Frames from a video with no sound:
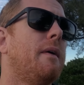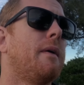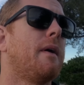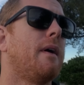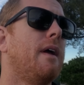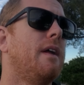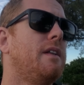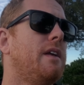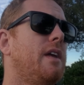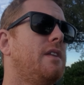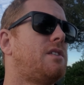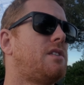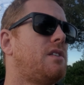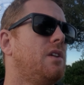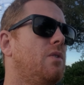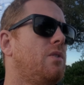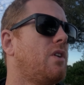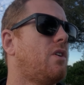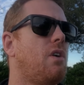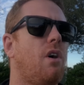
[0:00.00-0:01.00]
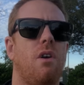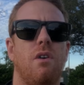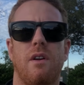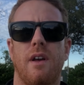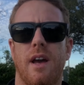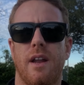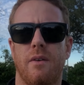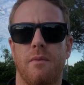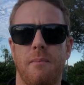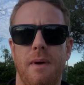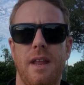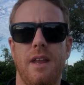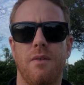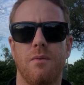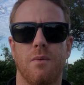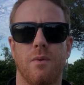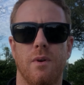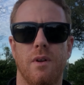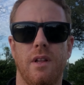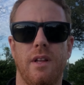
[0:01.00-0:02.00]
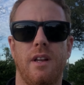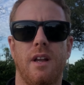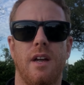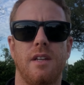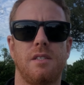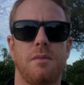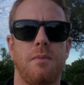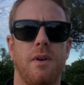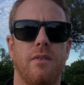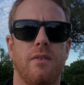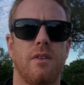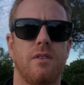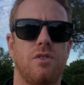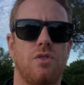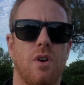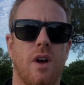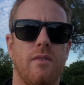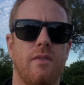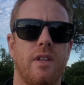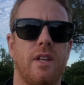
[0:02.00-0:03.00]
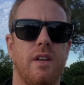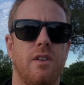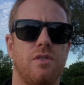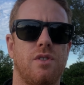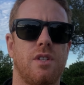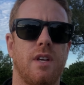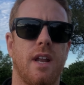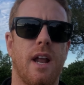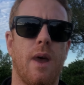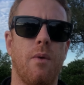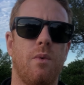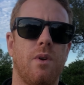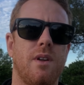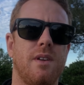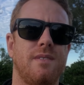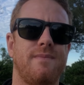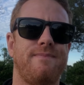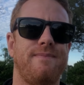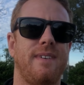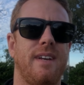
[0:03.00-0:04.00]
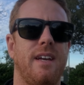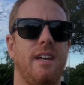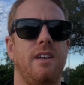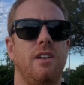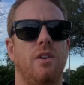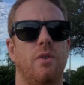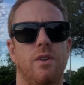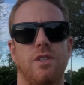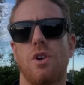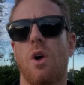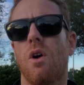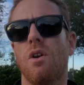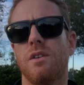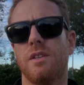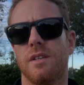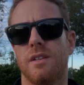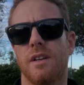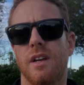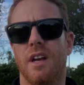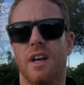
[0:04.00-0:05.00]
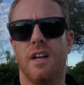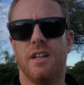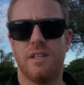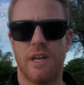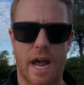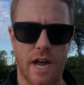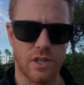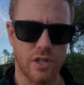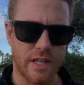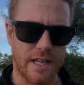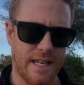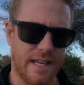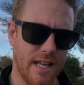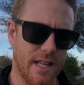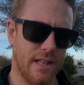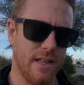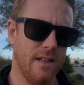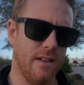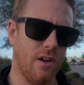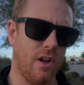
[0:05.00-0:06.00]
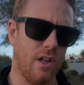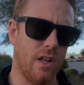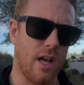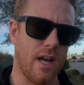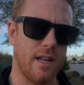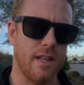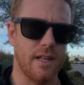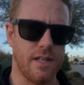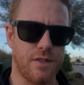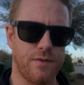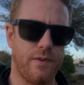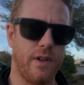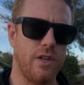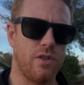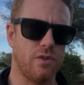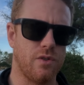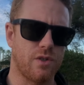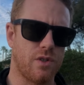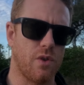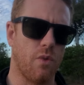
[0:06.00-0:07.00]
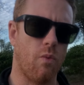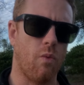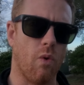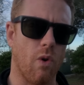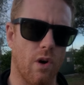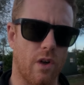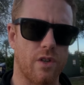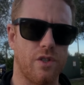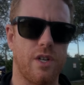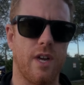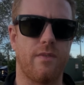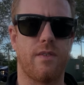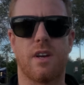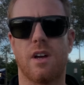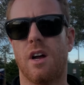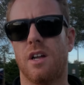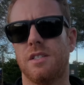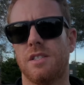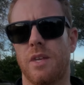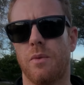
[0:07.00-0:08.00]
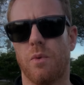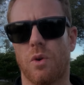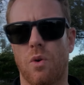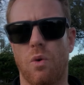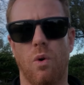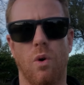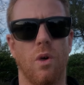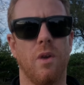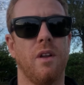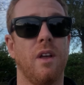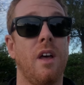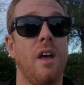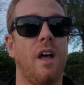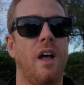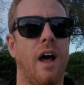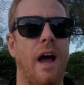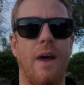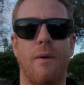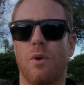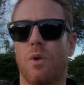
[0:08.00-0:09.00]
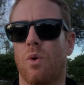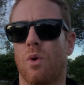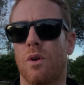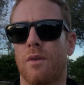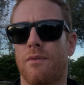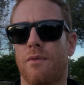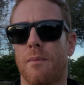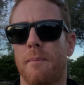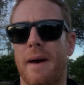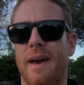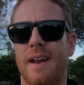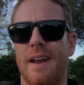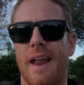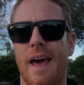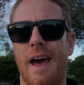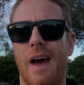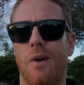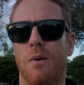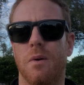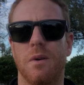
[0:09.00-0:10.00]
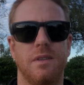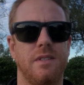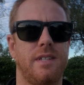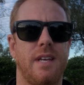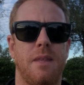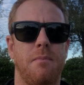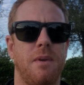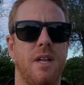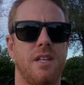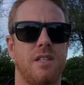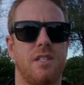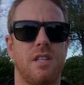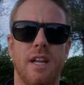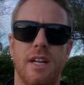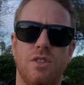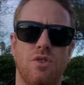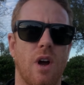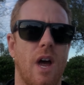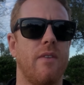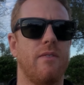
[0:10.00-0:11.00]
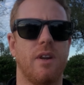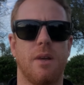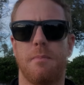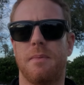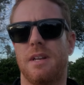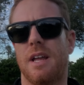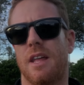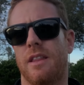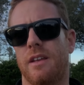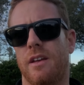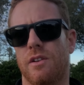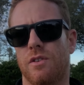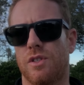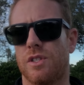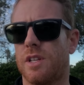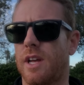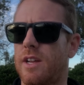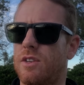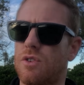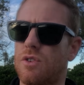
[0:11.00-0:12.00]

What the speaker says: It slowed the car down. It made it really nice to be able to drive on the interstate. I want to, it's hard to actually get a lot of these features to work because you have to constantly record. I recorded for about an hour and 10 minutes today, driving up and down the interstate,